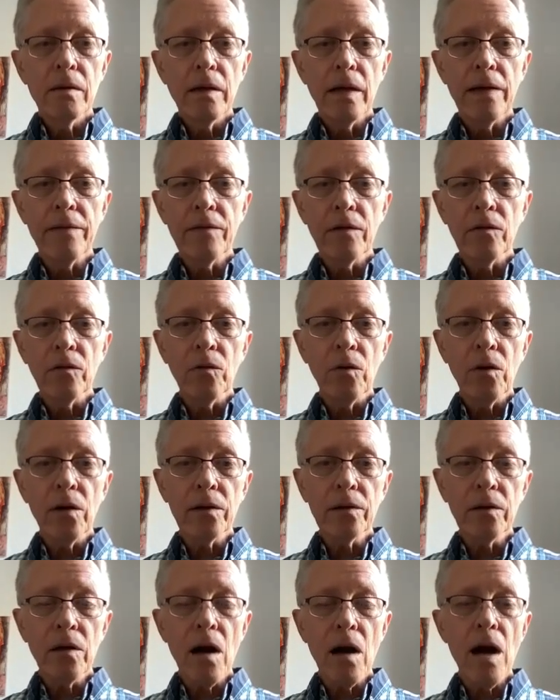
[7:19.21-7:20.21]
And the
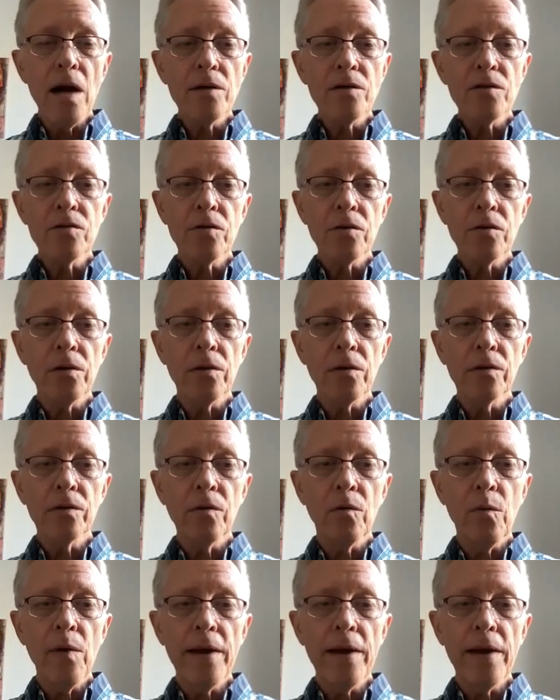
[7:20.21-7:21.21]
Lord caused her to
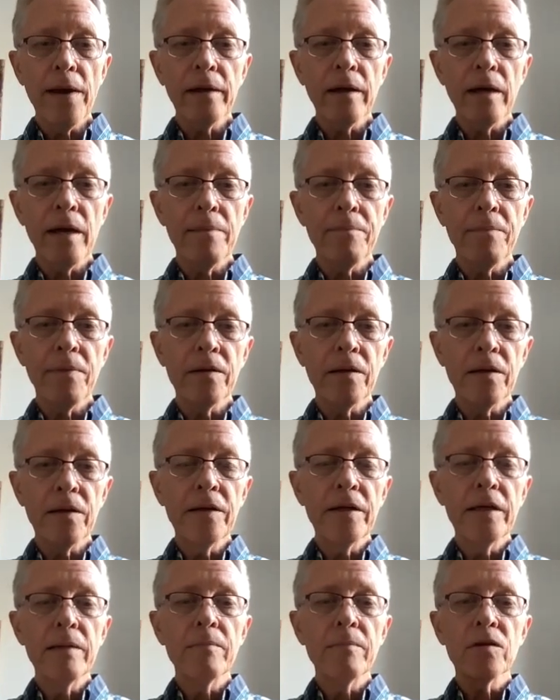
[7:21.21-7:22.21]
wake up, and the
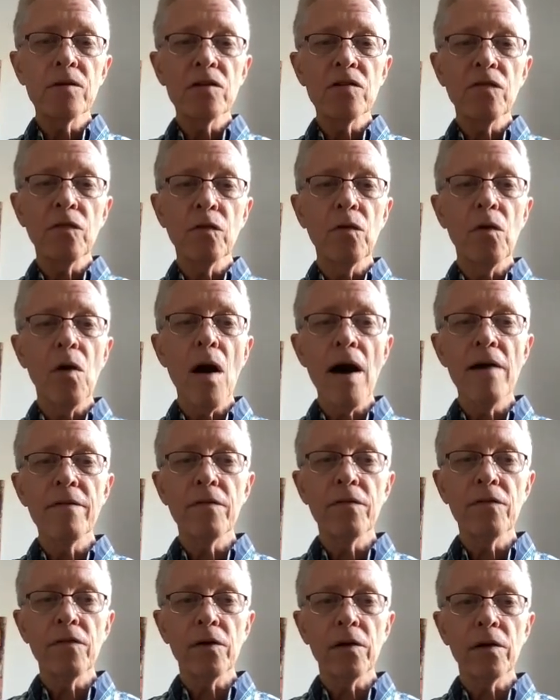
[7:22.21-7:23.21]
demons flew off
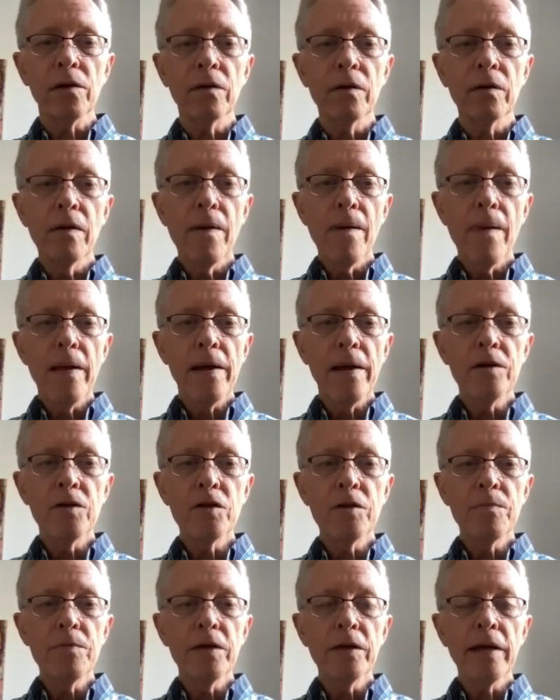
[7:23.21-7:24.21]
of her, and
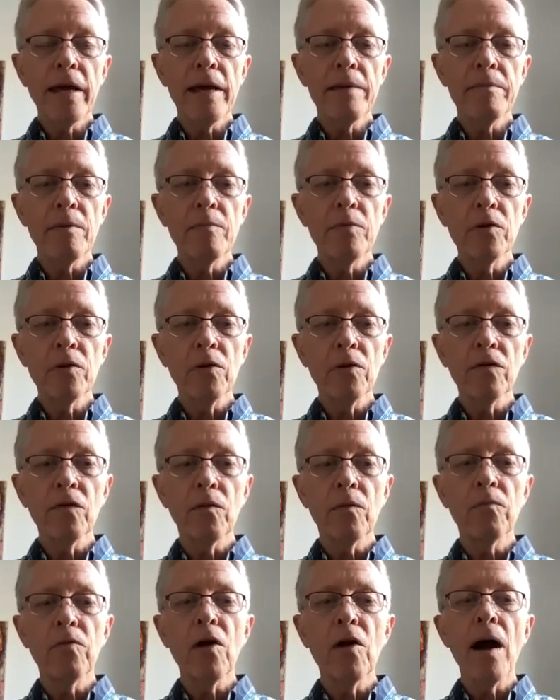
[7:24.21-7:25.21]
she became a beautiful
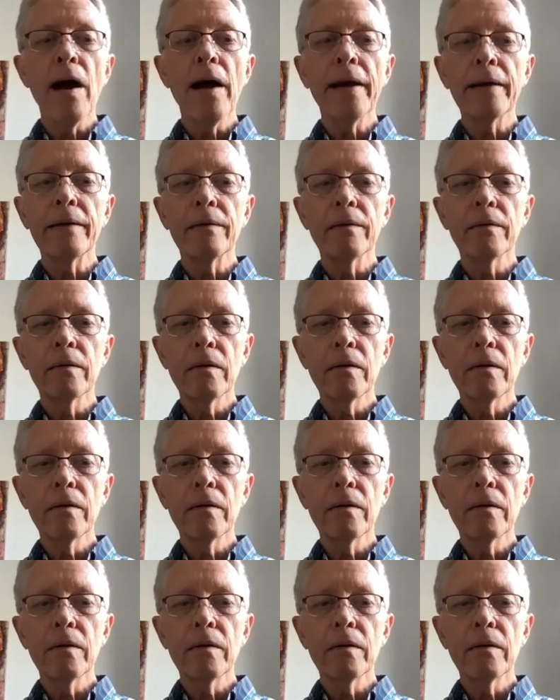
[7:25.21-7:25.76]
bride.